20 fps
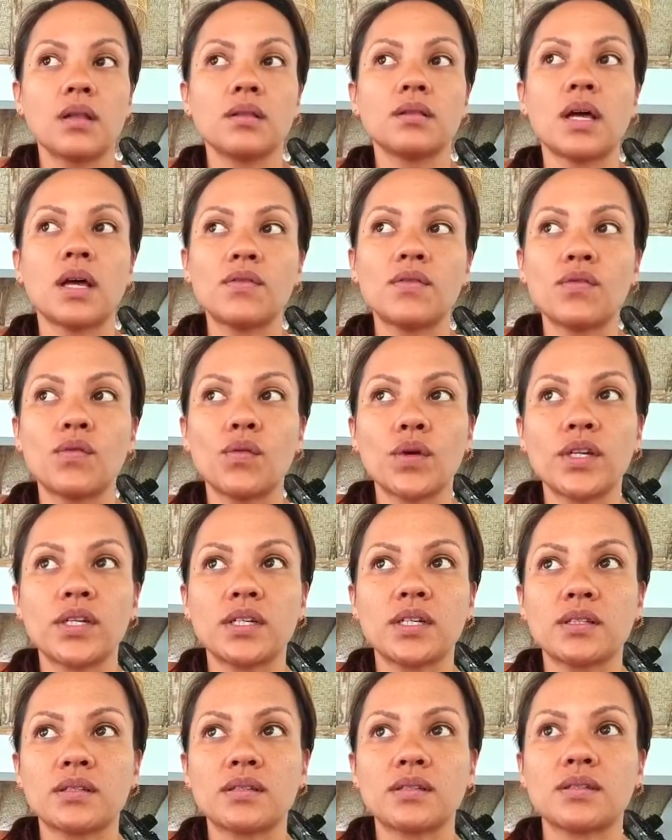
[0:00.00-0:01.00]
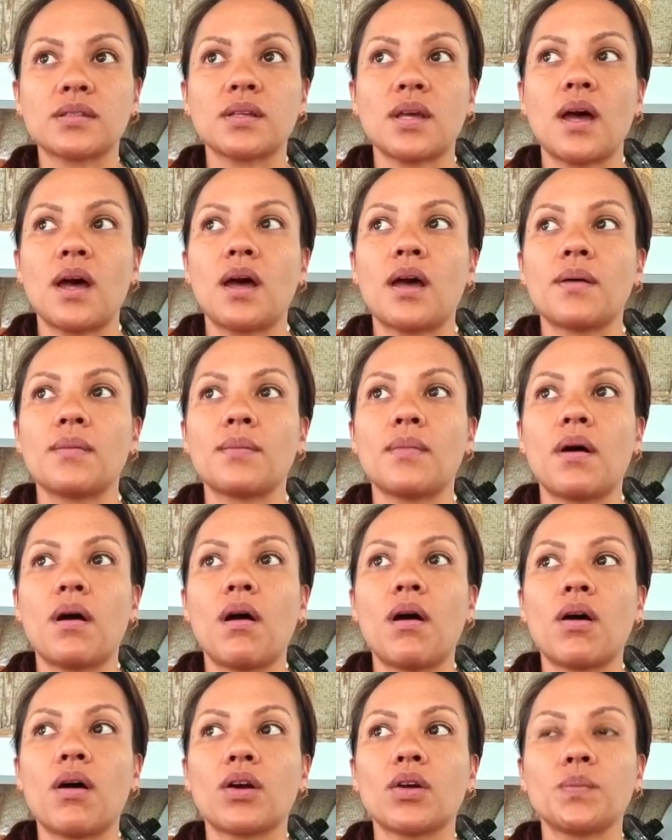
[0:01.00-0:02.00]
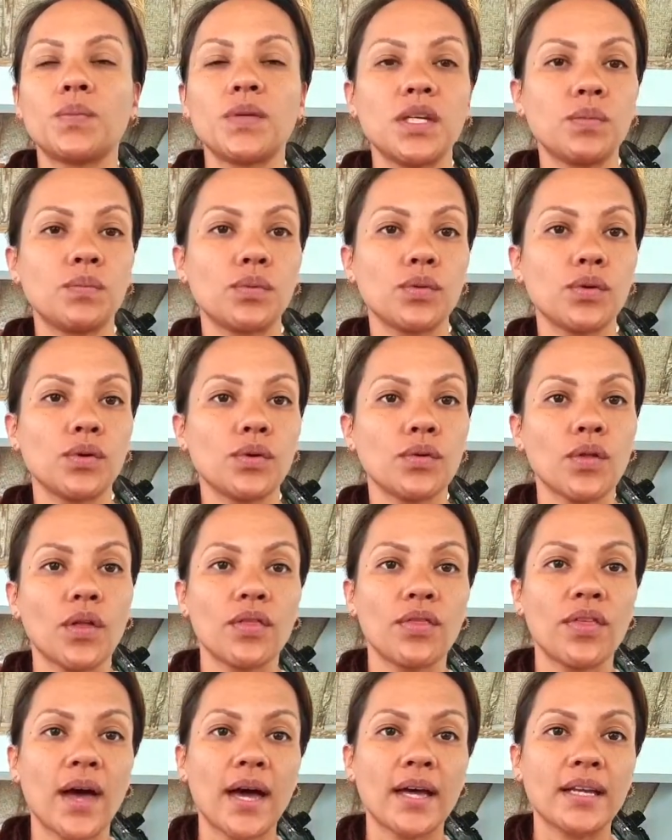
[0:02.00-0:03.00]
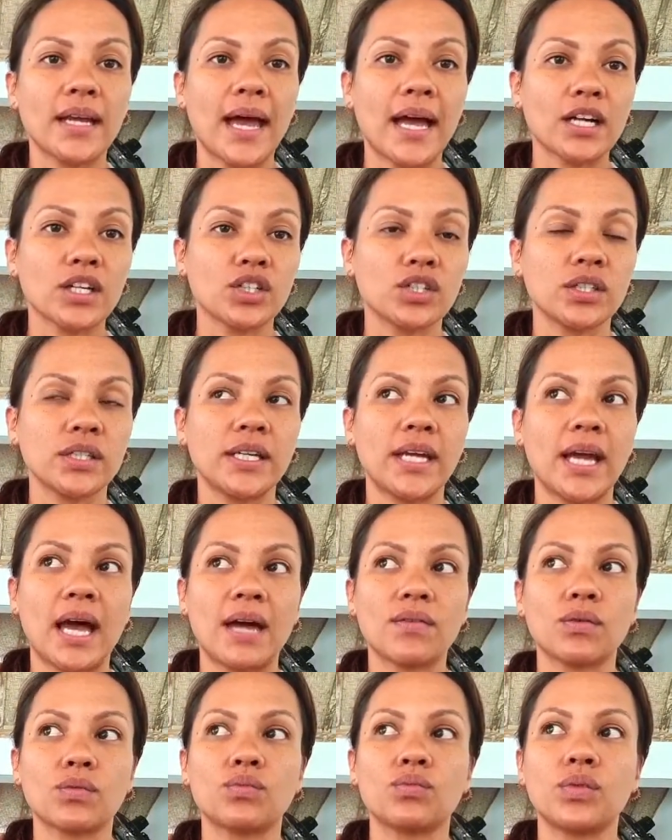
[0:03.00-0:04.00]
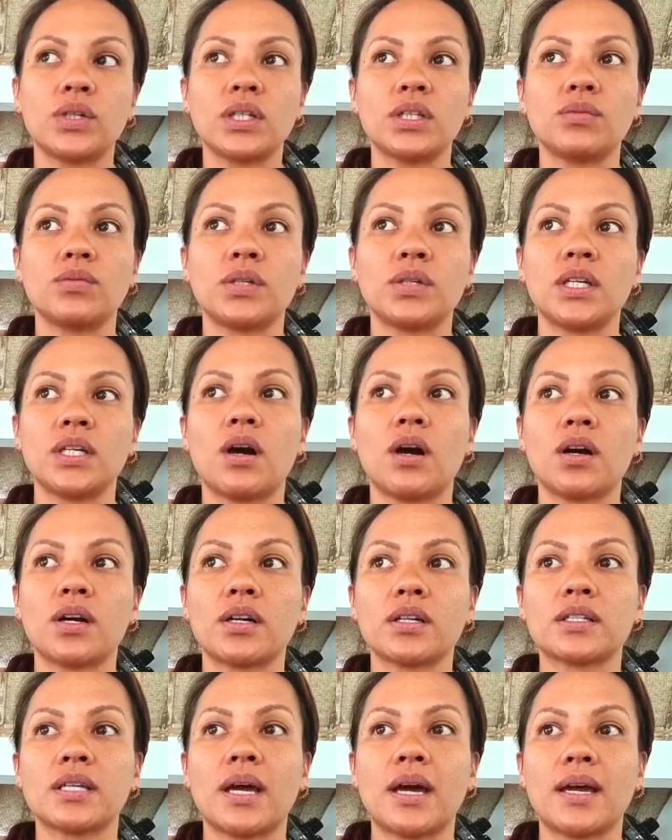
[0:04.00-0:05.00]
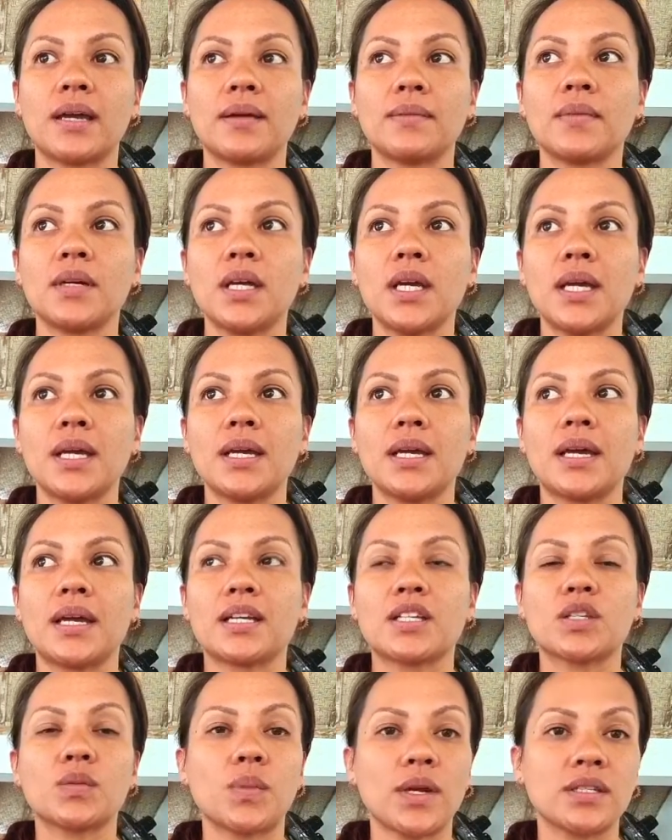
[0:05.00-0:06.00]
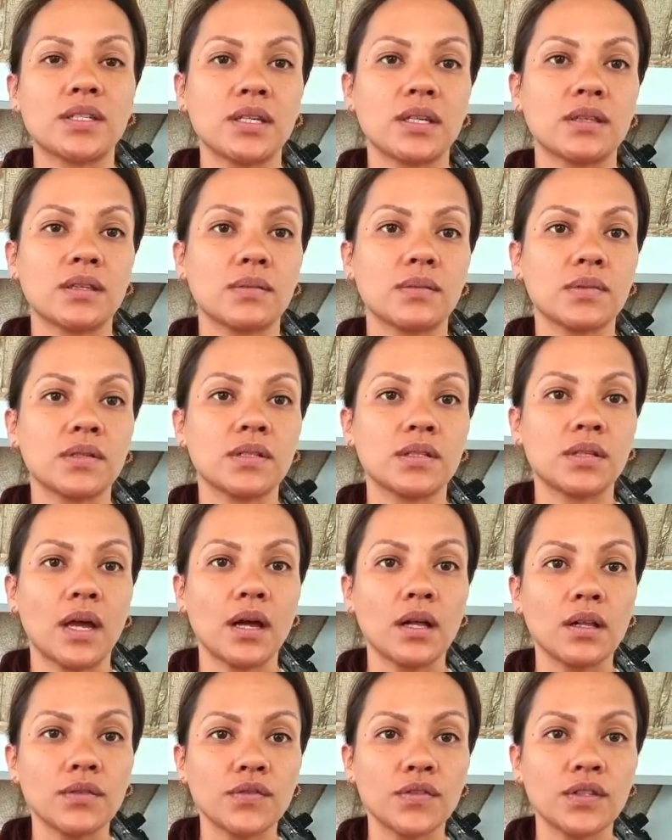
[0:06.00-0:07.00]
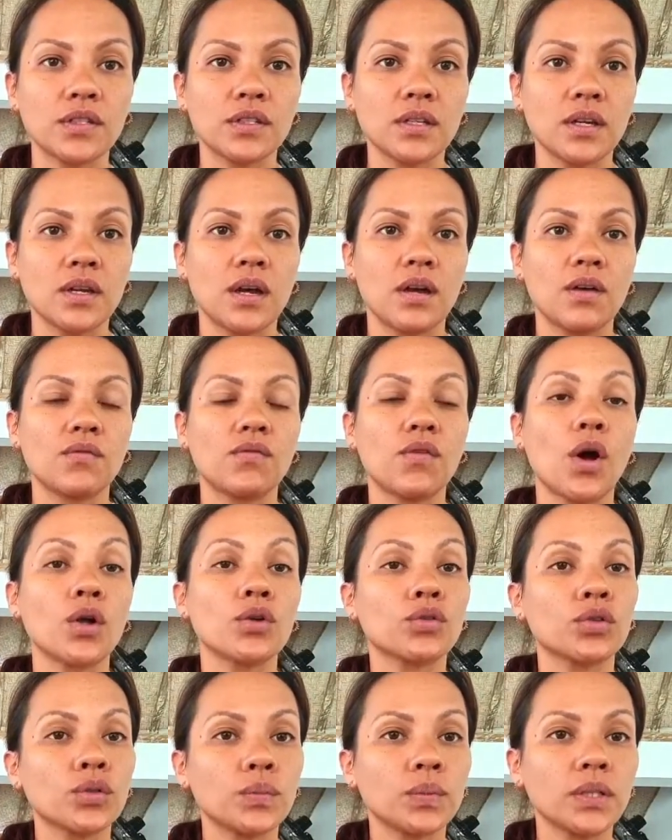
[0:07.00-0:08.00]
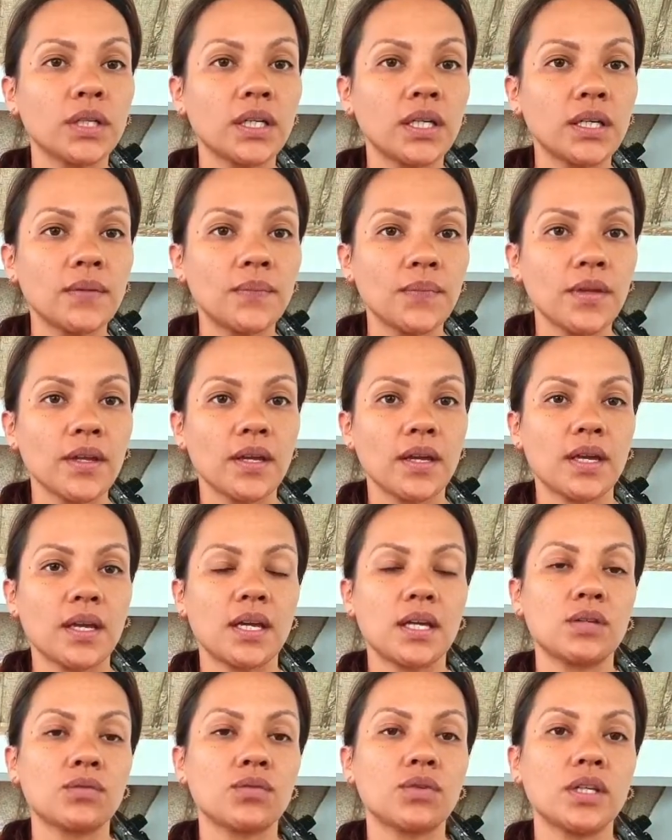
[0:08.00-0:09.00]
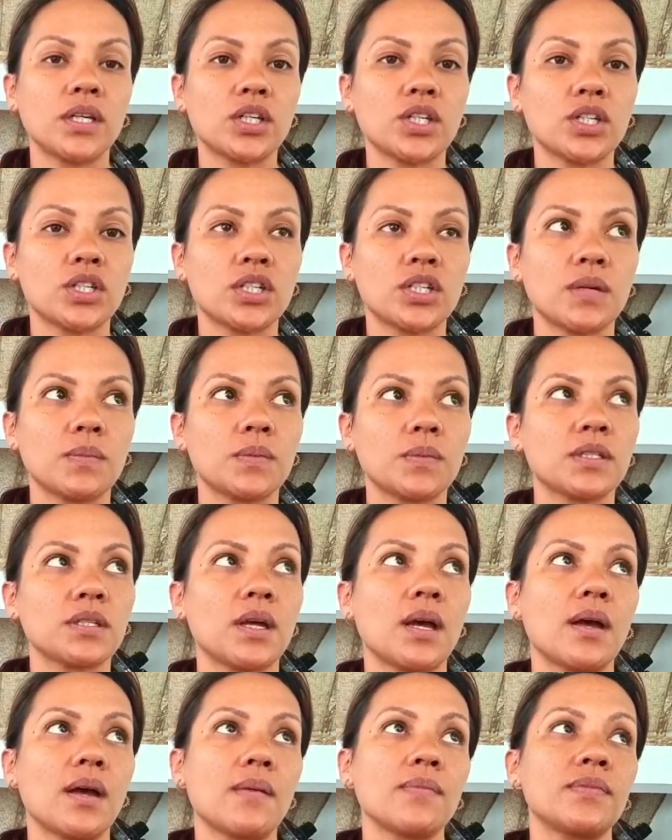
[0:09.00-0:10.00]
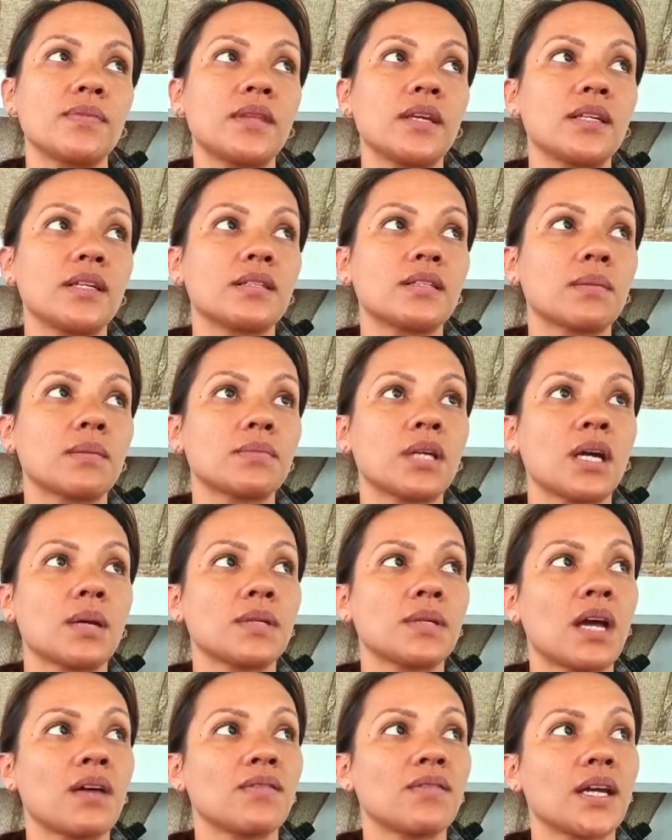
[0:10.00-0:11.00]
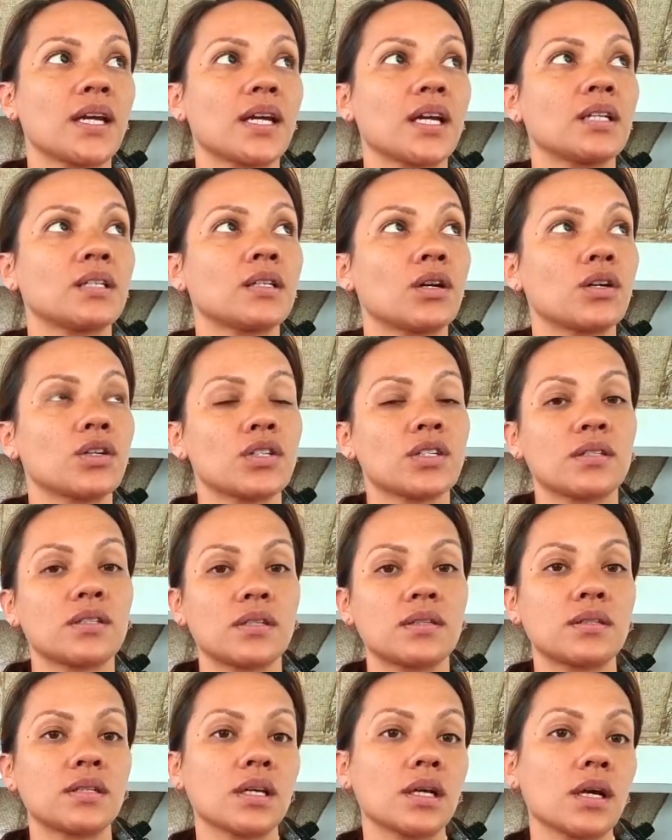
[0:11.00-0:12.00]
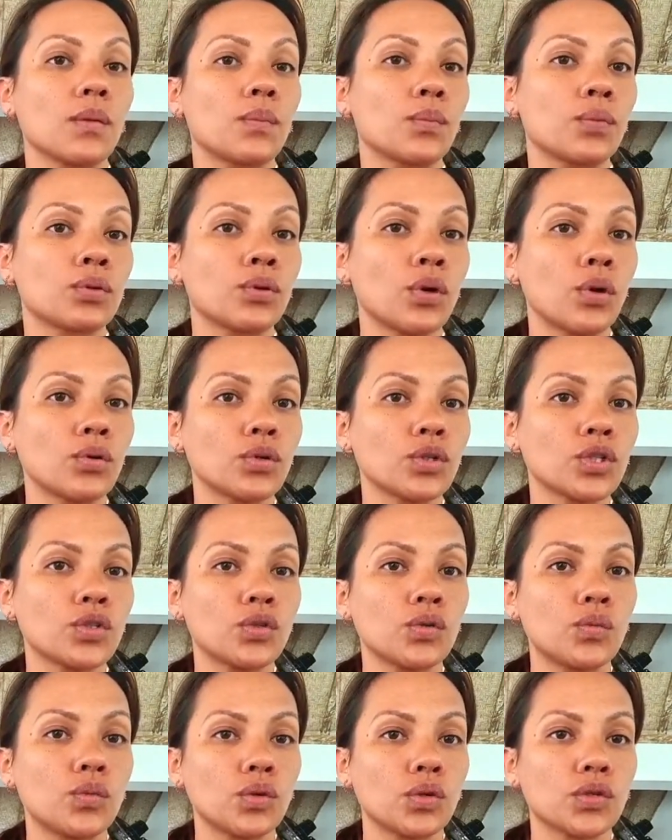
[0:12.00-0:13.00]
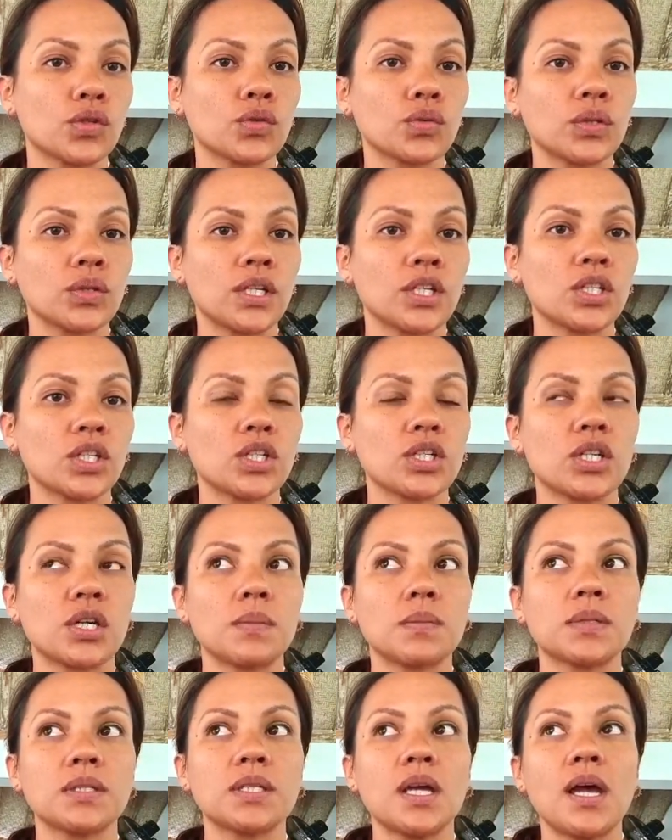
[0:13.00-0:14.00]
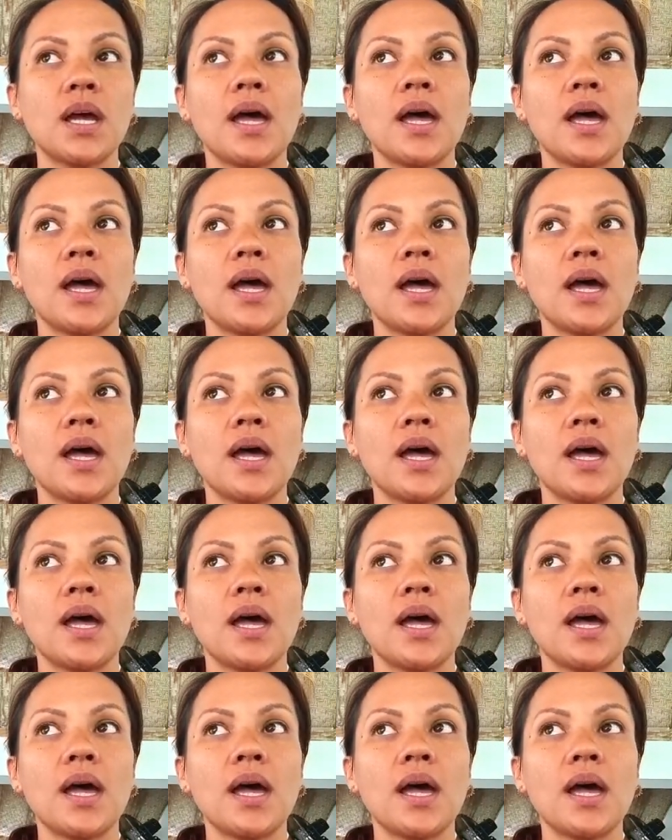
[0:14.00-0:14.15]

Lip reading: Love avoidance are people that actually have a really hard time expressing themselves vulnerably in relationships. They sometimes have like a narcissistic approach towards relationships.